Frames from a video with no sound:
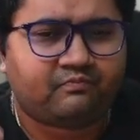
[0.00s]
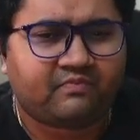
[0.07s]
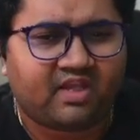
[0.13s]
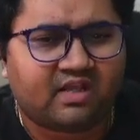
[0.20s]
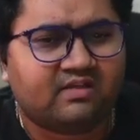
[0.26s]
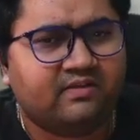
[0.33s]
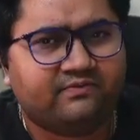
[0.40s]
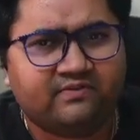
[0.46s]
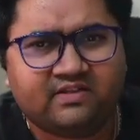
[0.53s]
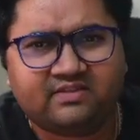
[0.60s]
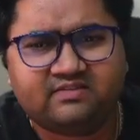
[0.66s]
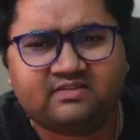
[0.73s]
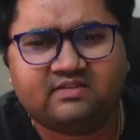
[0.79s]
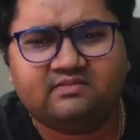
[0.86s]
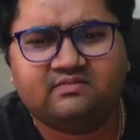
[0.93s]
The
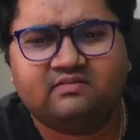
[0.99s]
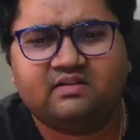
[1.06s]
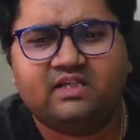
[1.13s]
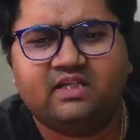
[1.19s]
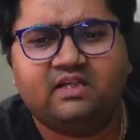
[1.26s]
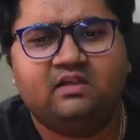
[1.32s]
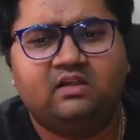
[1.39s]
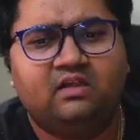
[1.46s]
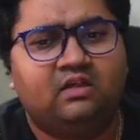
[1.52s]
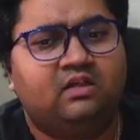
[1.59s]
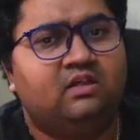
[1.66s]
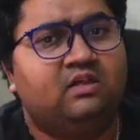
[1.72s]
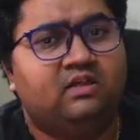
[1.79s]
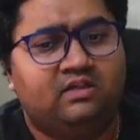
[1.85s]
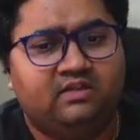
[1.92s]
first is really
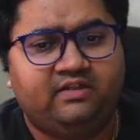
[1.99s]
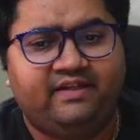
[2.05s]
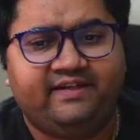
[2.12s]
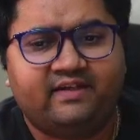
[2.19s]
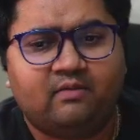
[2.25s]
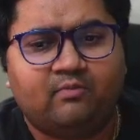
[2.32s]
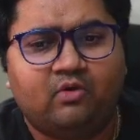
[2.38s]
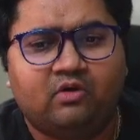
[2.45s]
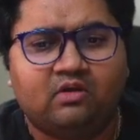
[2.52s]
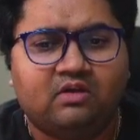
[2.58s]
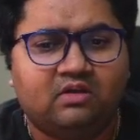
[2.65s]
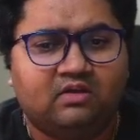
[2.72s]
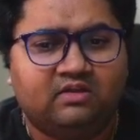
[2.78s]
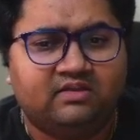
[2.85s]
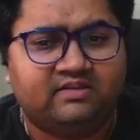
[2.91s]
data
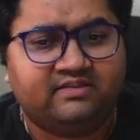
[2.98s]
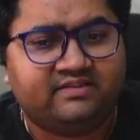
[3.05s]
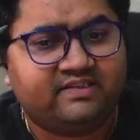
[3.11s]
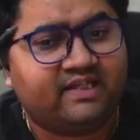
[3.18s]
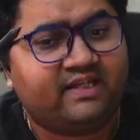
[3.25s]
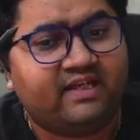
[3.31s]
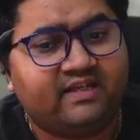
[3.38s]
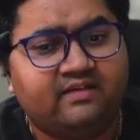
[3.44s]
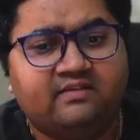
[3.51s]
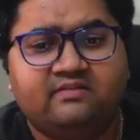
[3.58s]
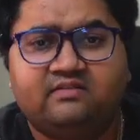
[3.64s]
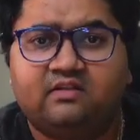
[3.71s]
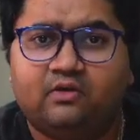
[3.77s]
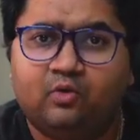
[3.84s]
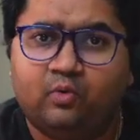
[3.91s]
model. Second is
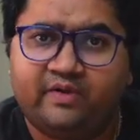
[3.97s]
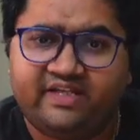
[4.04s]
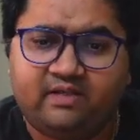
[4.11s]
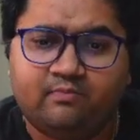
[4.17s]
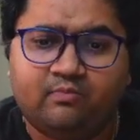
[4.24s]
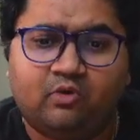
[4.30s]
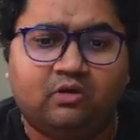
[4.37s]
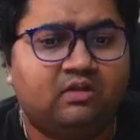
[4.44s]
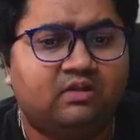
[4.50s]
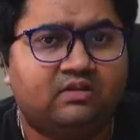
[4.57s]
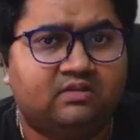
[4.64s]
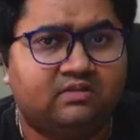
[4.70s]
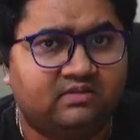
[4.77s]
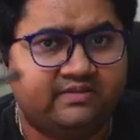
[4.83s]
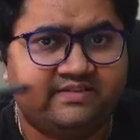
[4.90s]
the query model.
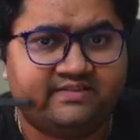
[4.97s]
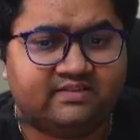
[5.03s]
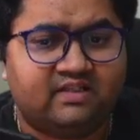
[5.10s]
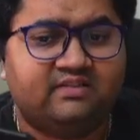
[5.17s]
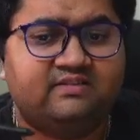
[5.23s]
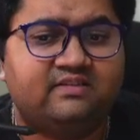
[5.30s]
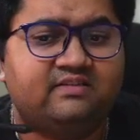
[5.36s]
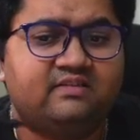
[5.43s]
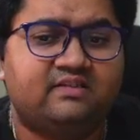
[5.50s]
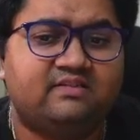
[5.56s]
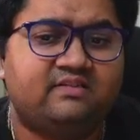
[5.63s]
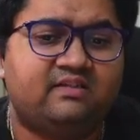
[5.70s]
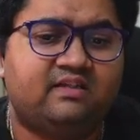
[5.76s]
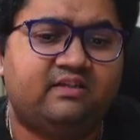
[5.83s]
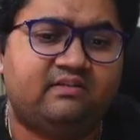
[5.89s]
Third is
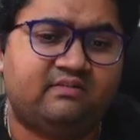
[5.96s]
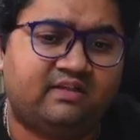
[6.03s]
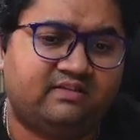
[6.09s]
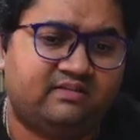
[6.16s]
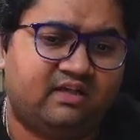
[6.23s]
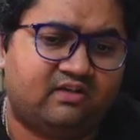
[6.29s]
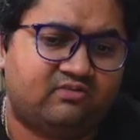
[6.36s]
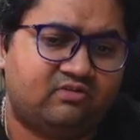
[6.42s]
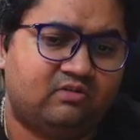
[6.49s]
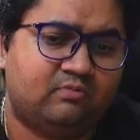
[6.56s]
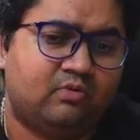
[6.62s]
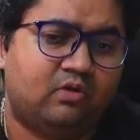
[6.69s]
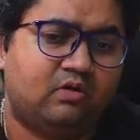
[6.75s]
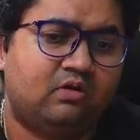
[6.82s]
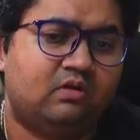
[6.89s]
consistency and transaction
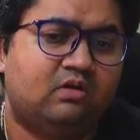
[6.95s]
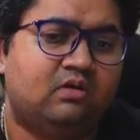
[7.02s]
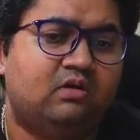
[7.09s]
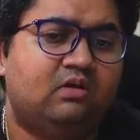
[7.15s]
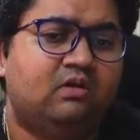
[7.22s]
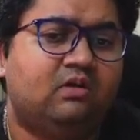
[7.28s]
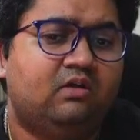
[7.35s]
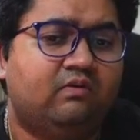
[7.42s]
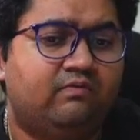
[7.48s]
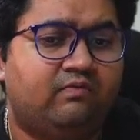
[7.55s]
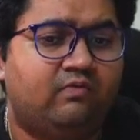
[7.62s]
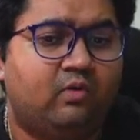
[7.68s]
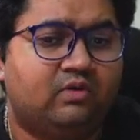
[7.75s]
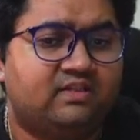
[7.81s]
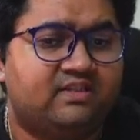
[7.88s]
model.
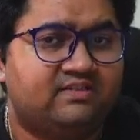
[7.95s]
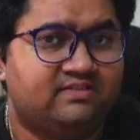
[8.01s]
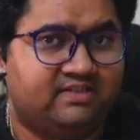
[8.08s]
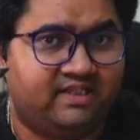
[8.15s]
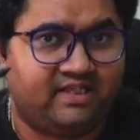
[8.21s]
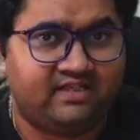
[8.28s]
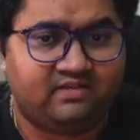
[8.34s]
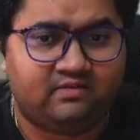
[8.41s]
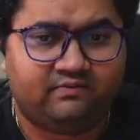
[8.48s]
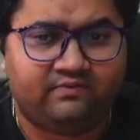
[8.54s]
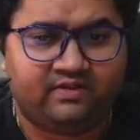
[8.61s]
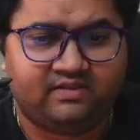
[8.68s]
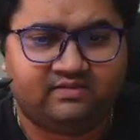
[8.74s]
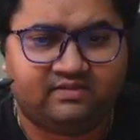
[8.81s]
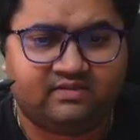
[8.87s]
Fourth is
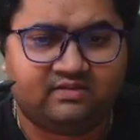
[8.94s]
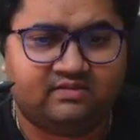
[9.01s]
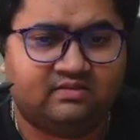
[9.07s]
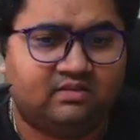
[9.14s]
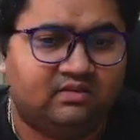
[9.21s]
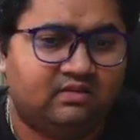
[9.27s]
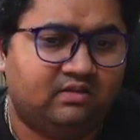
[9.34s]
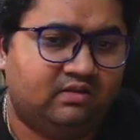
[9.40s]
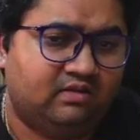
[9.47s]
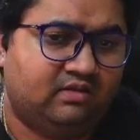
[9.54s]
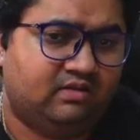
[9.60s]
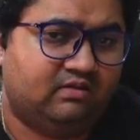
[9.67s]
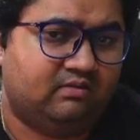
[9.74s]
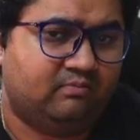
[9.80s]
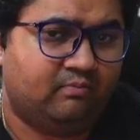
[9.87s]
interfaces,
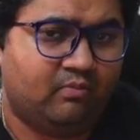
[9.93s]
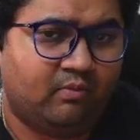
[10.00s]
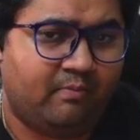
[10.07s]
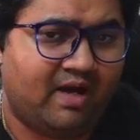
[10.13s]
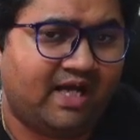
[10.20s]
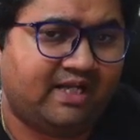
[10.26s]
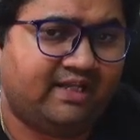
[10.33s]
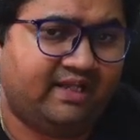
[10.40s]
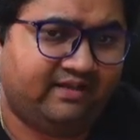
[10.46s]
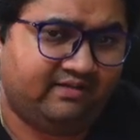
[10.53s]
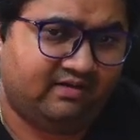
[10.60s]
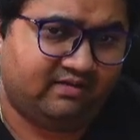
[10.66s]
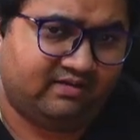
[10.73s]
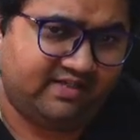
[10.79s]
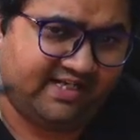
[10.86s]
mobile
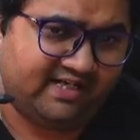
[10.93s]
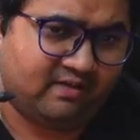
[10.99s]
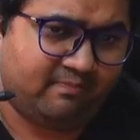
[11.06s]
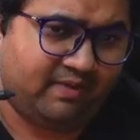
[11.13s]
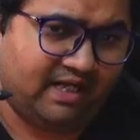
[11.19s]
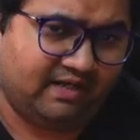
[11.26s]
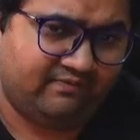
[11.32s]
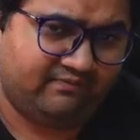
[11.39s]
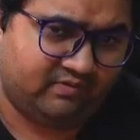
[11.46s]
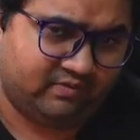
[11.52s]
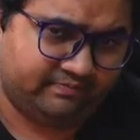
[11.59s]
data, data platform,